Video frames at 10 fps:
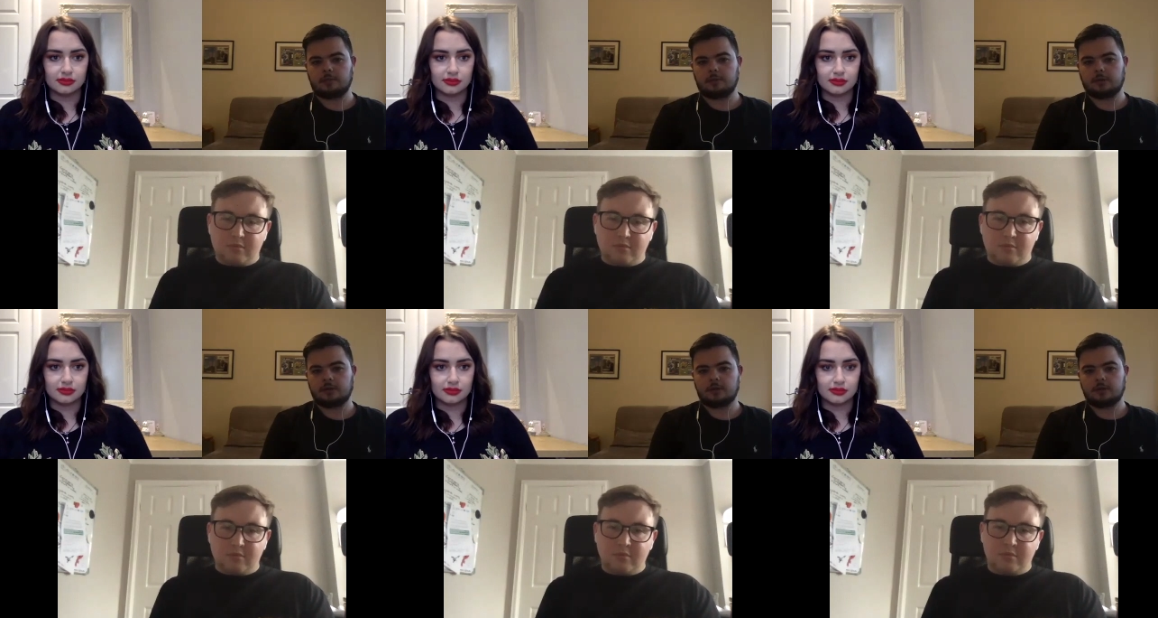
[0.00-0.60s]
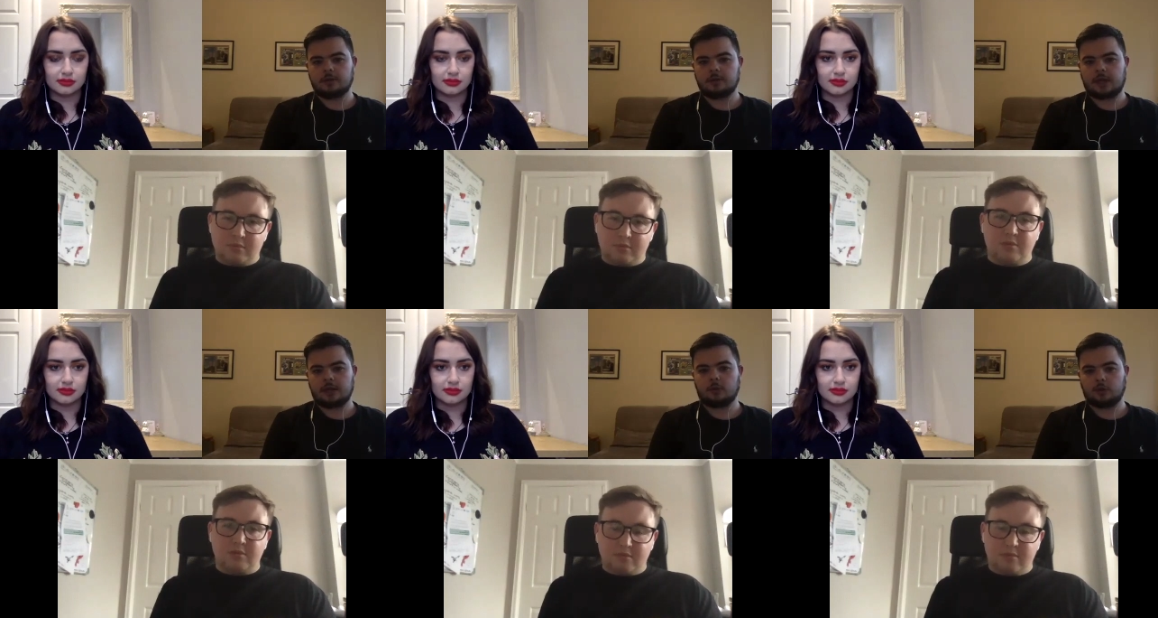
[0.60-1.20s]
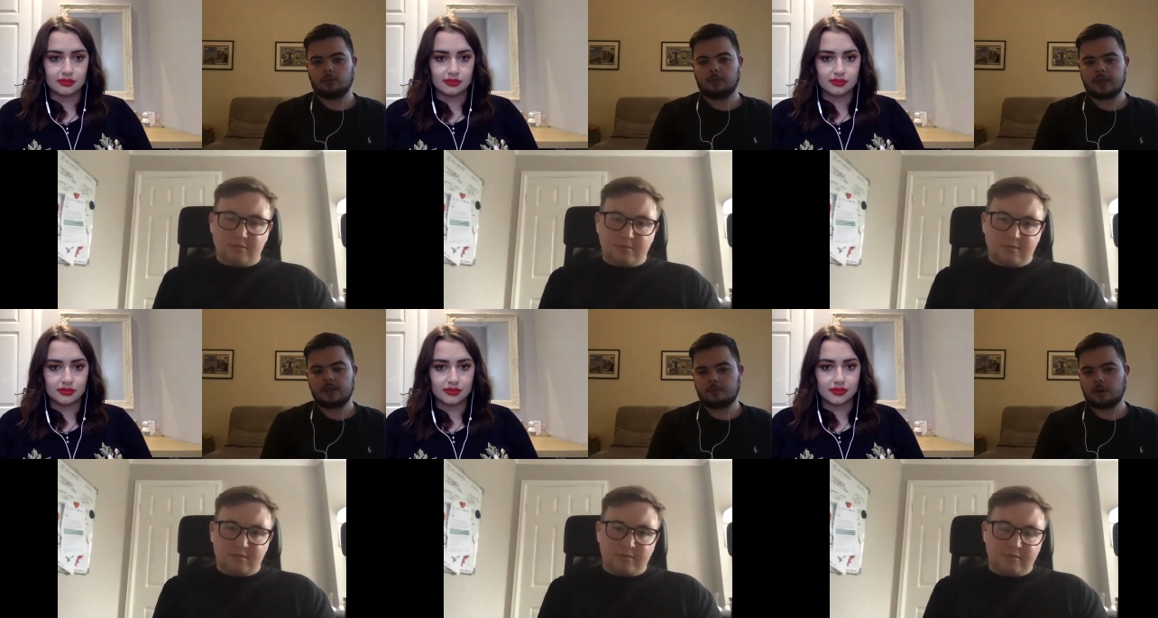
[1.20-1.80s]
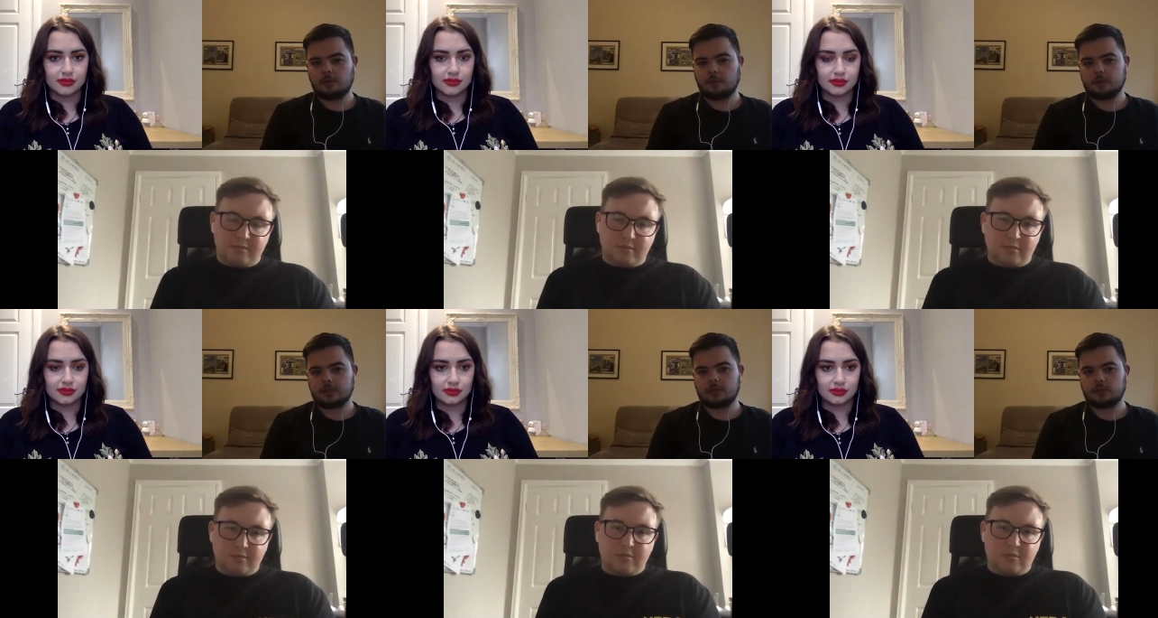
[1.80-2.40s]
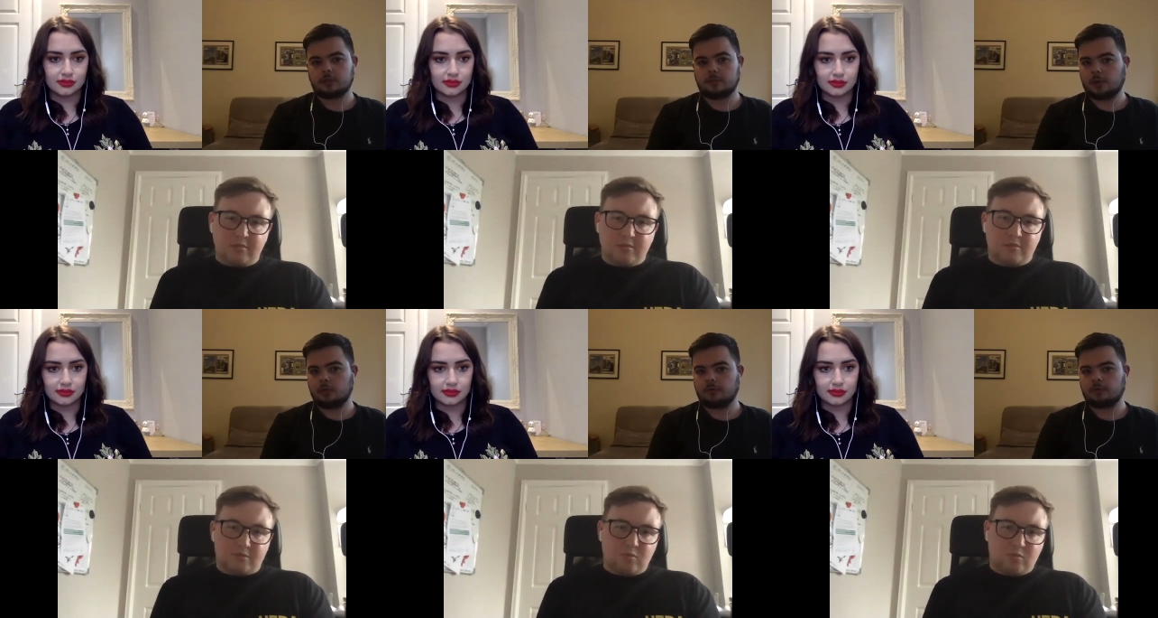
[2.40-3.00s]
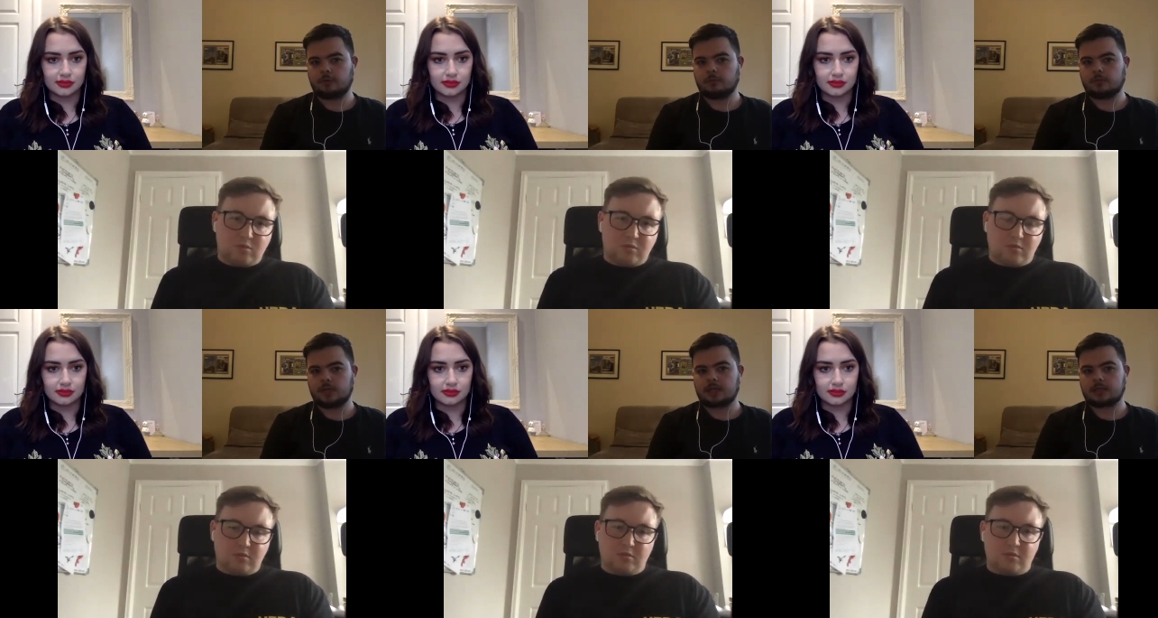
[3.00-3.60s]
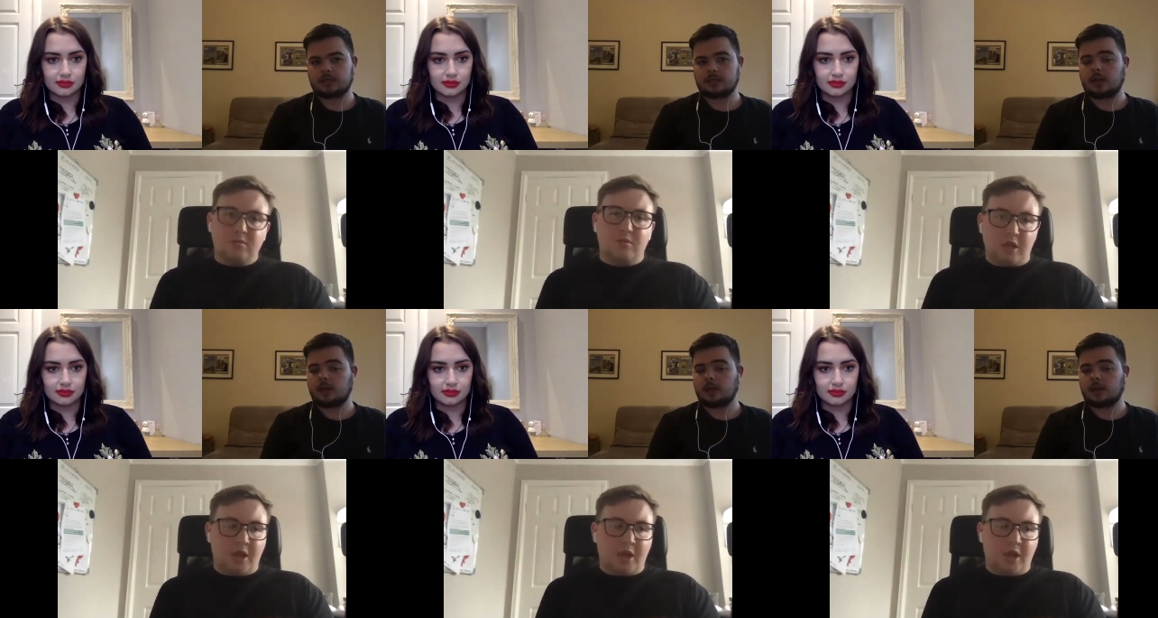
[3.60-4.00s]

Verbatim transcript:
Speaker 1: But they will be hit by a points deduction, both of them next season.